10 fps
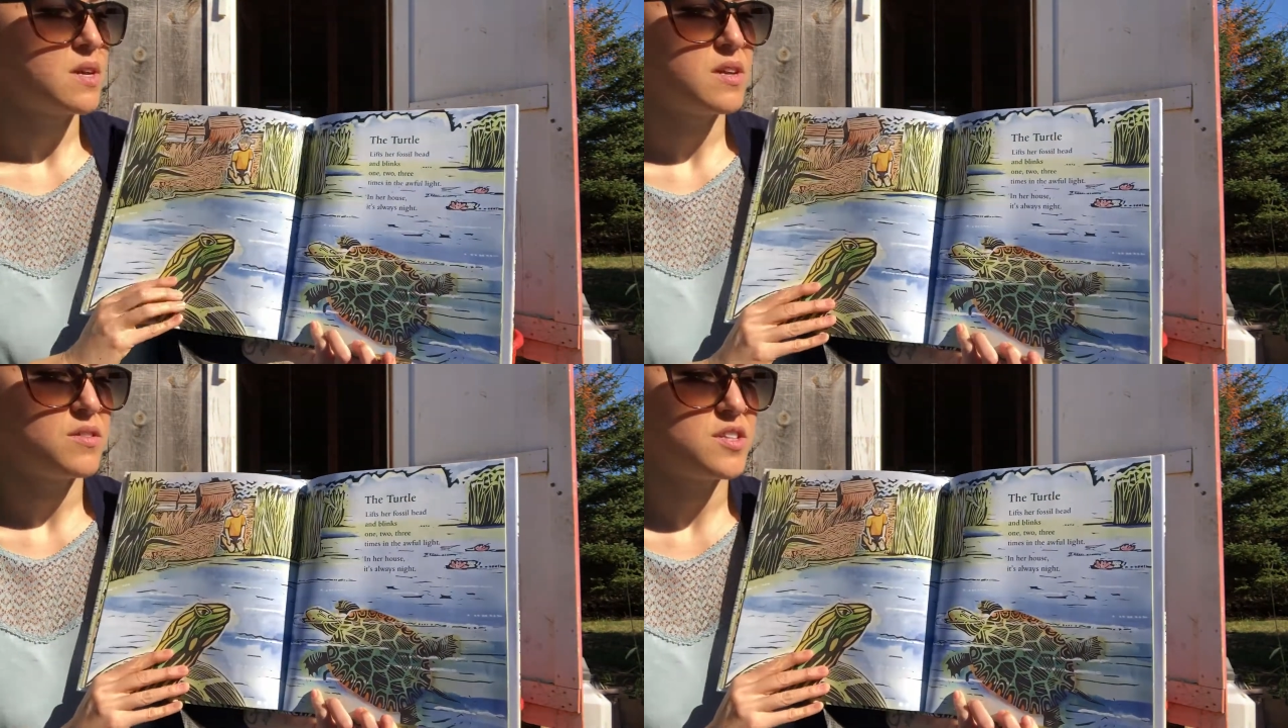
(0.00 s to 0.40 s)

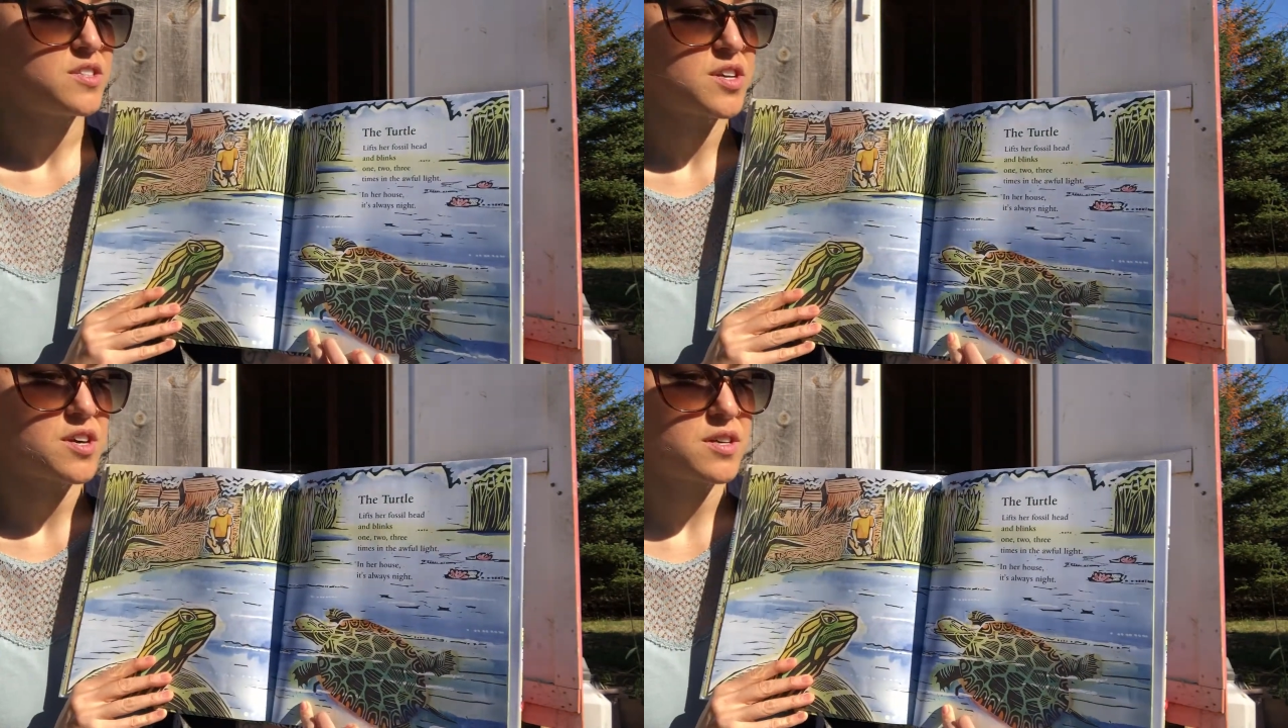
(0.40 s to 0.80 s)
The
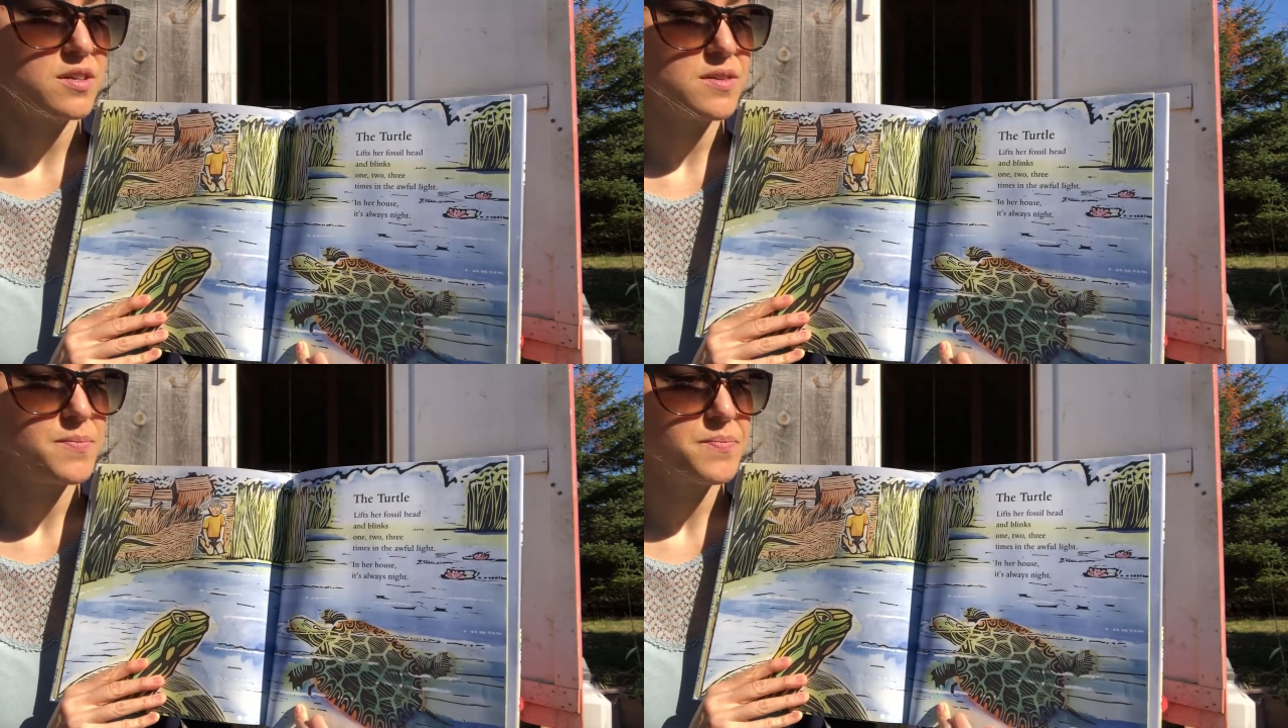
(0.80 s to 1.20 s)

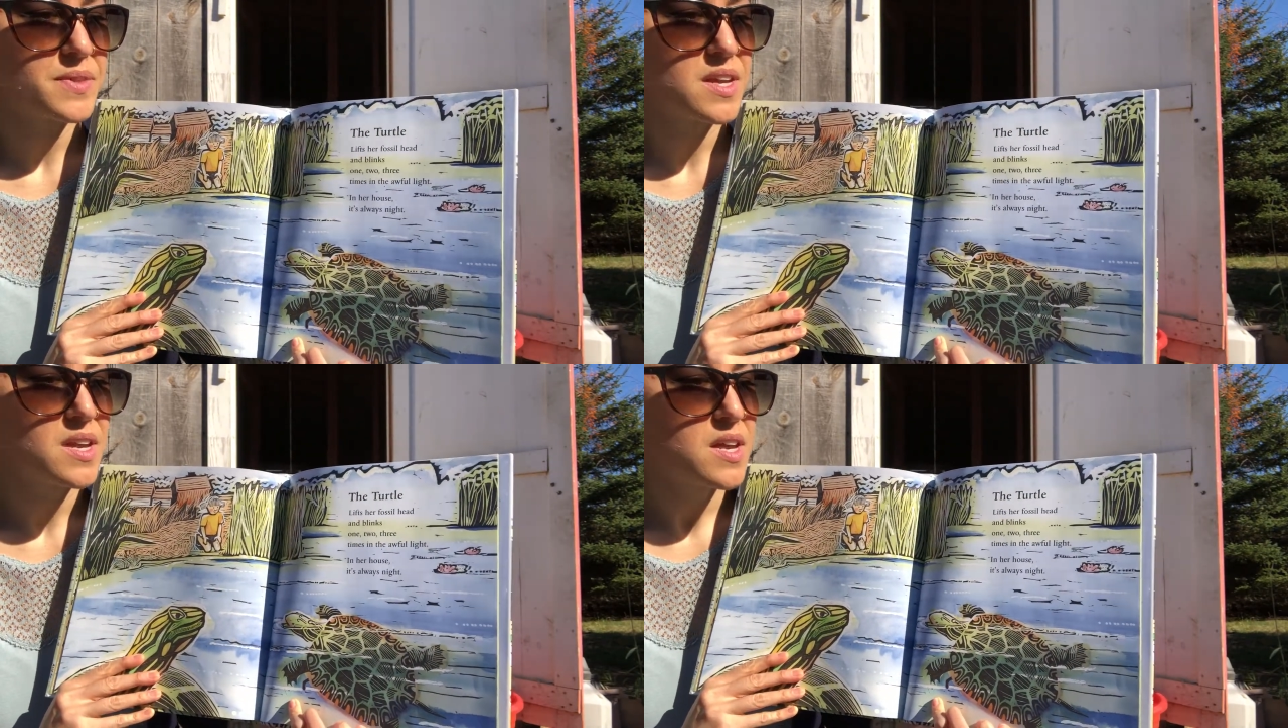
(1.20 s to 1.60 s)
turtle
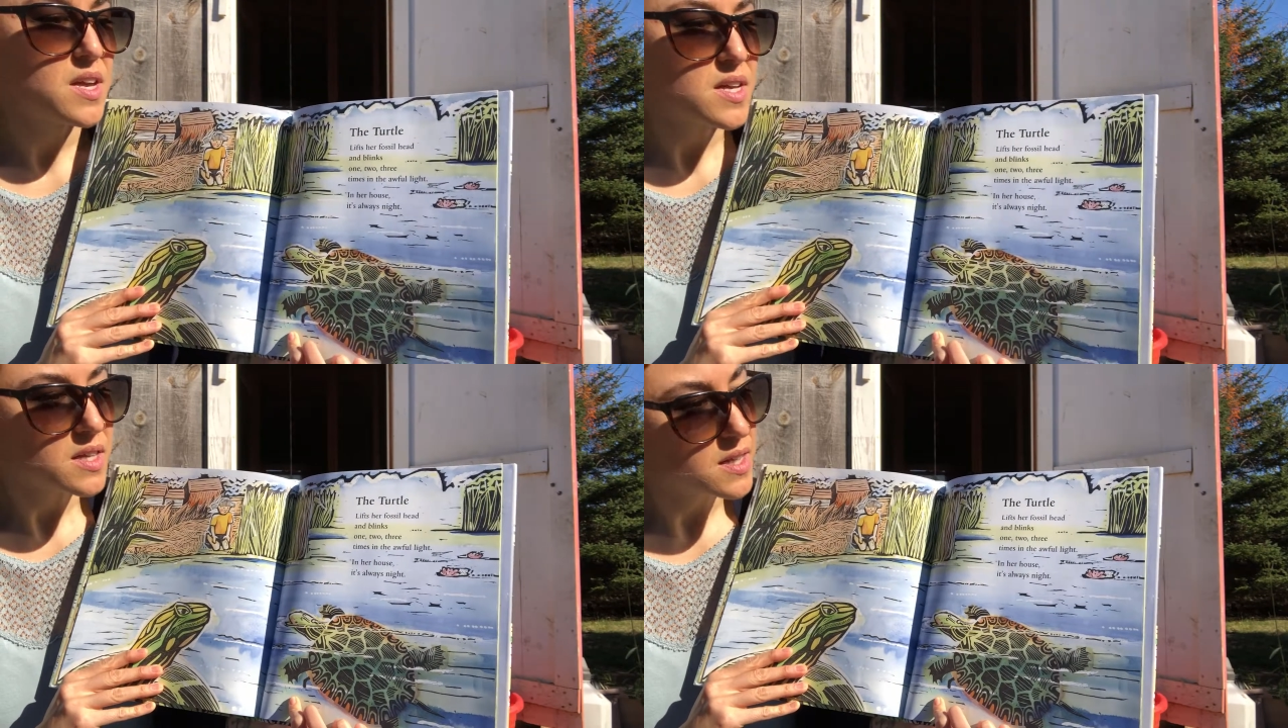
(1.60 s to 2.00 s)

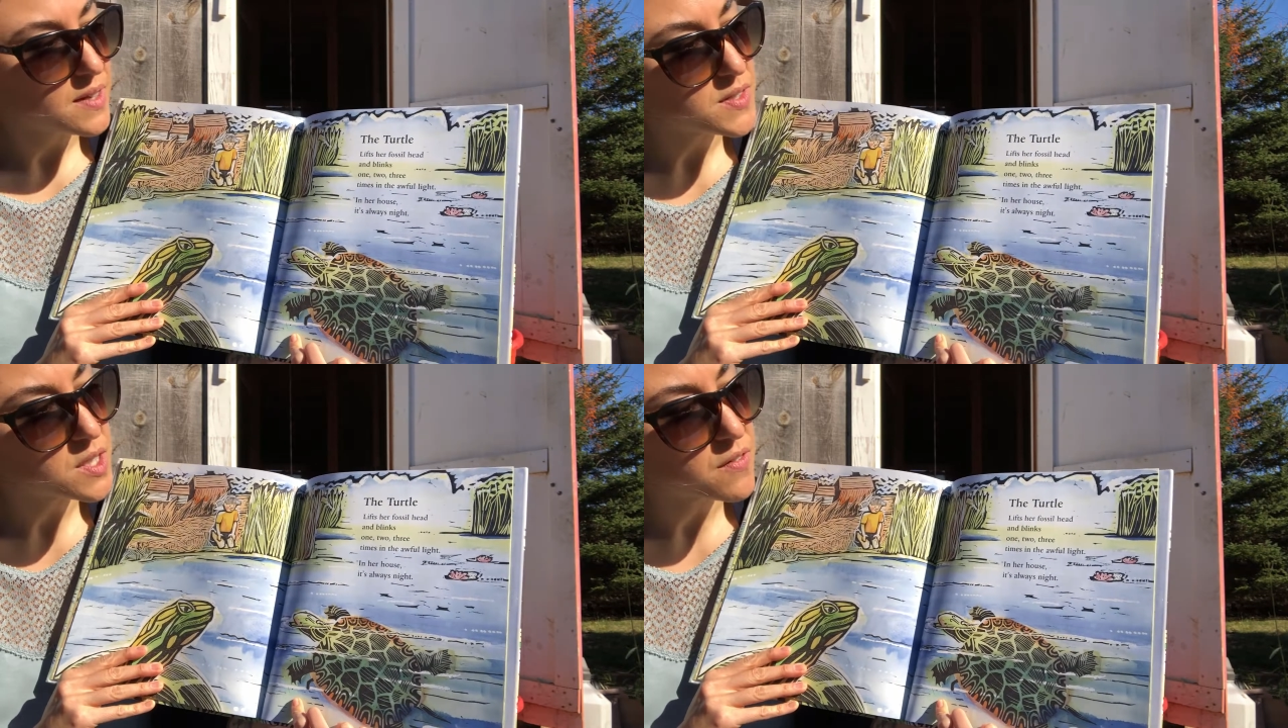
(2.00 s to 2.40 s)

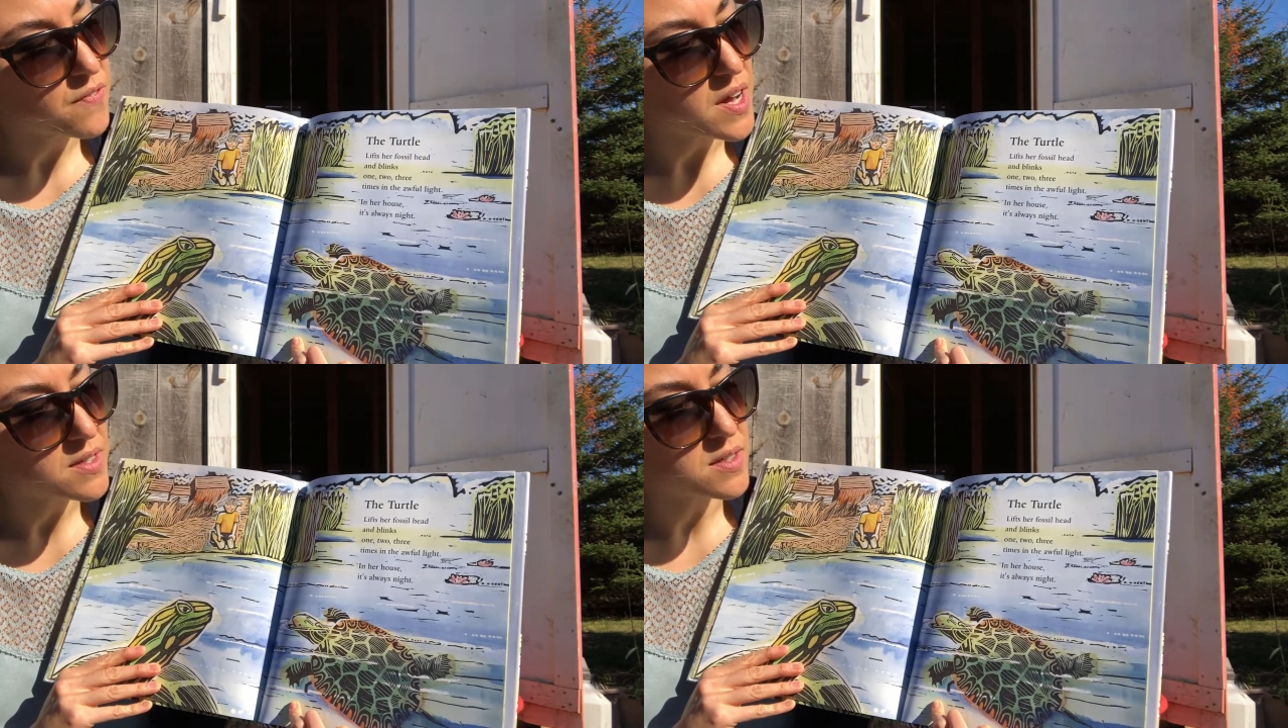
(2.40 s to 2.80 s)
lifts her
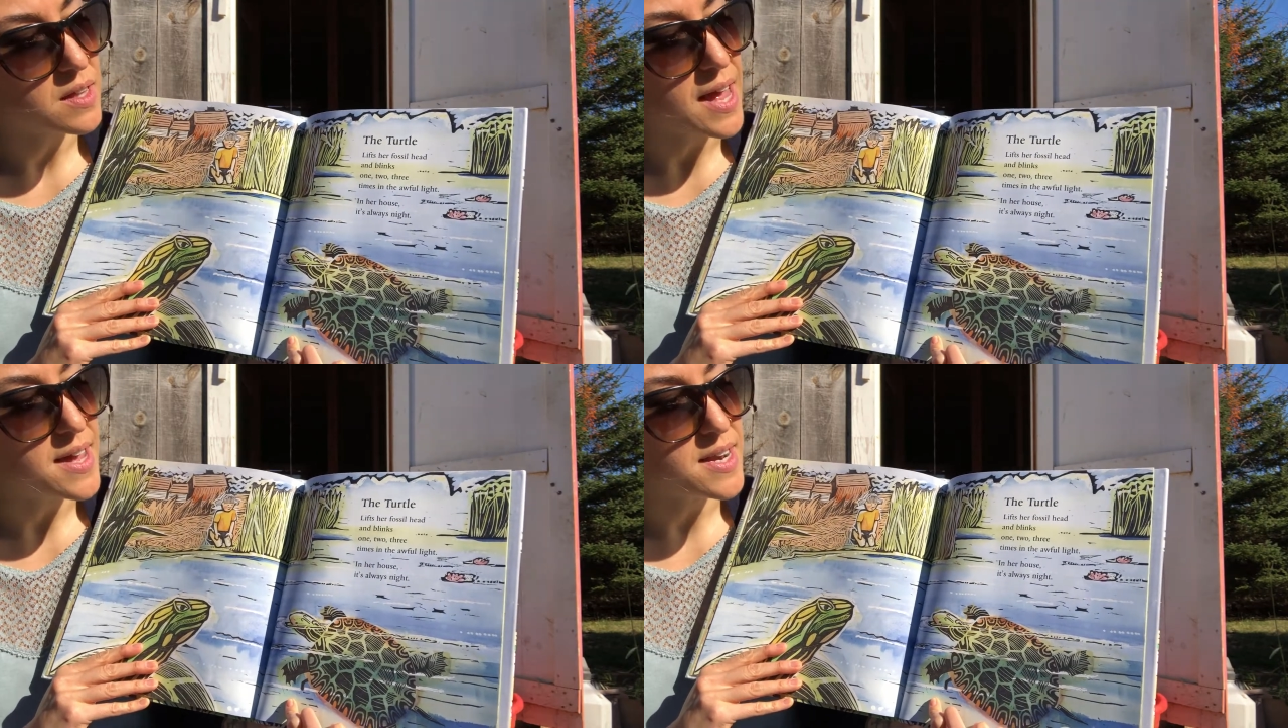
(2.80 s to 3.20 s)
fossil
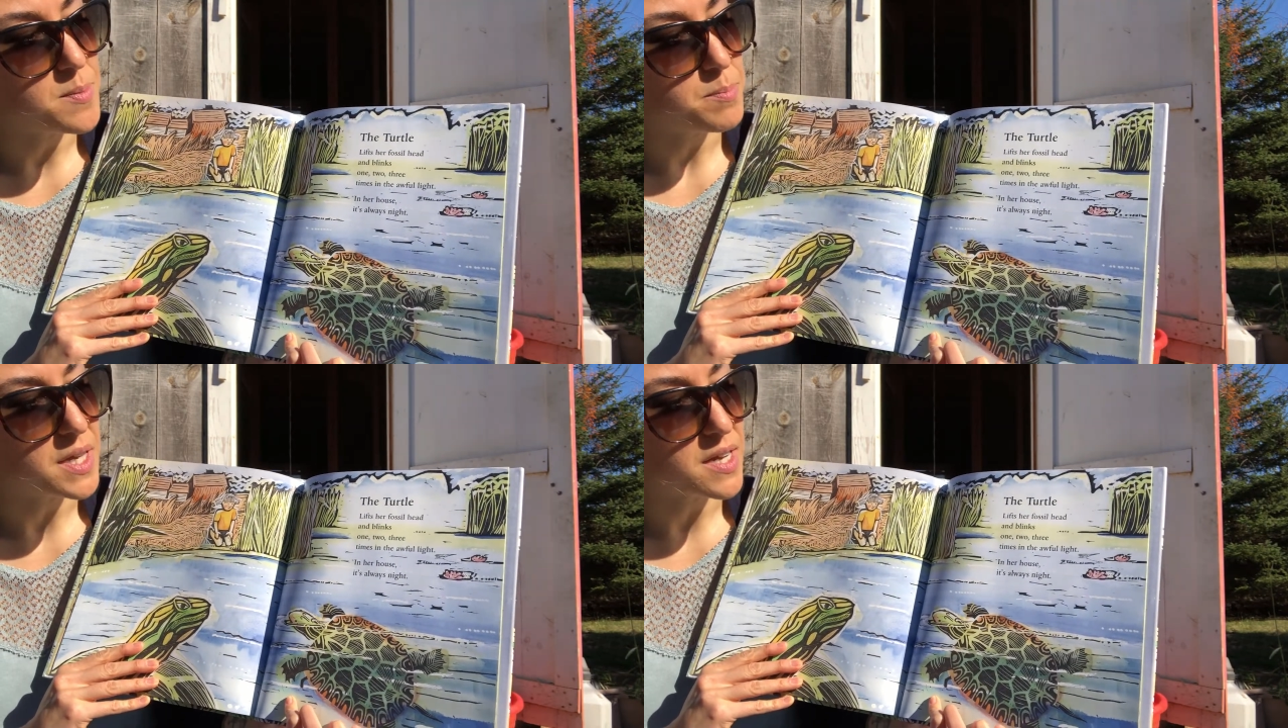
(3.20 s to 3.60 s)
head and
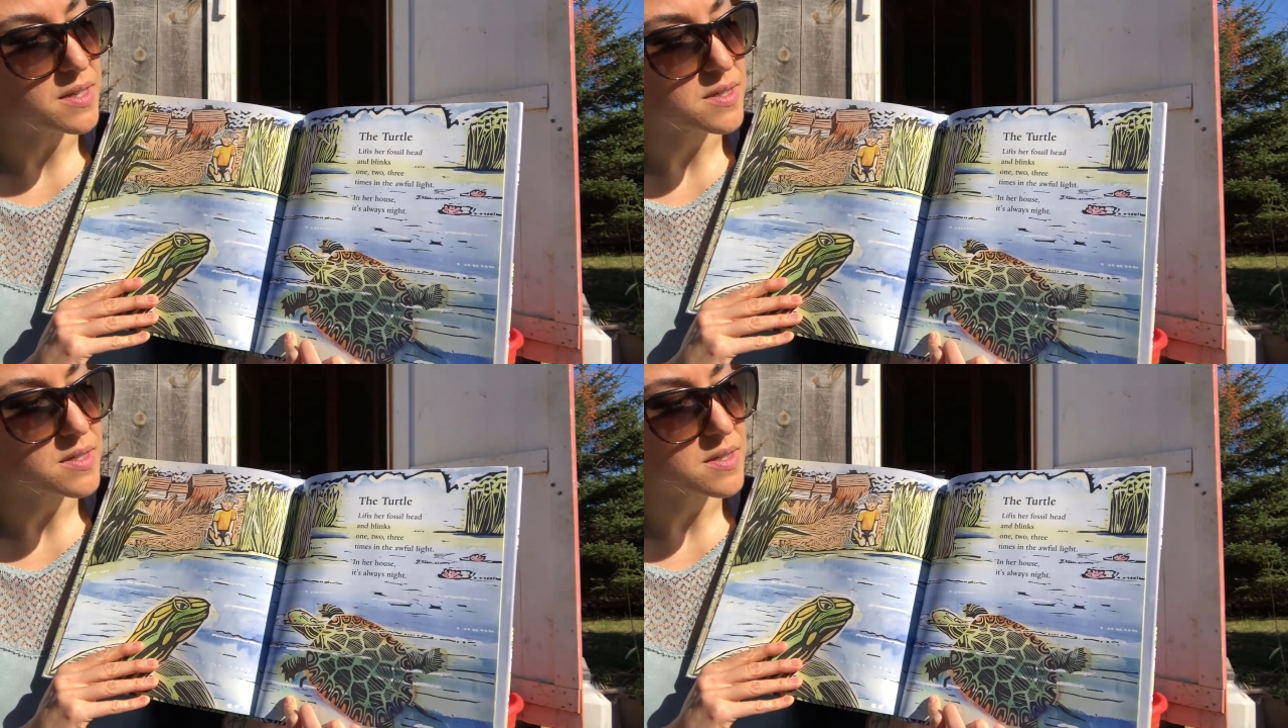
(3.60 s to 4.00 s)

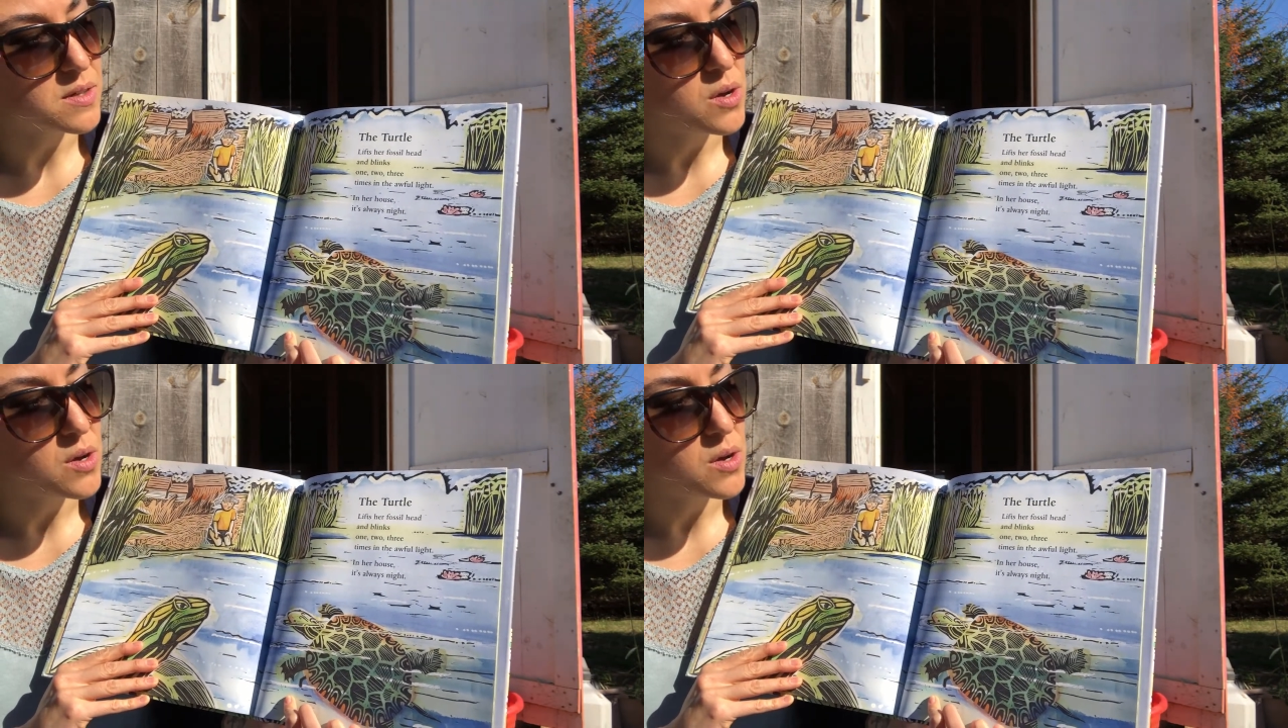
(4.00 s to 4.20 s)
blinks.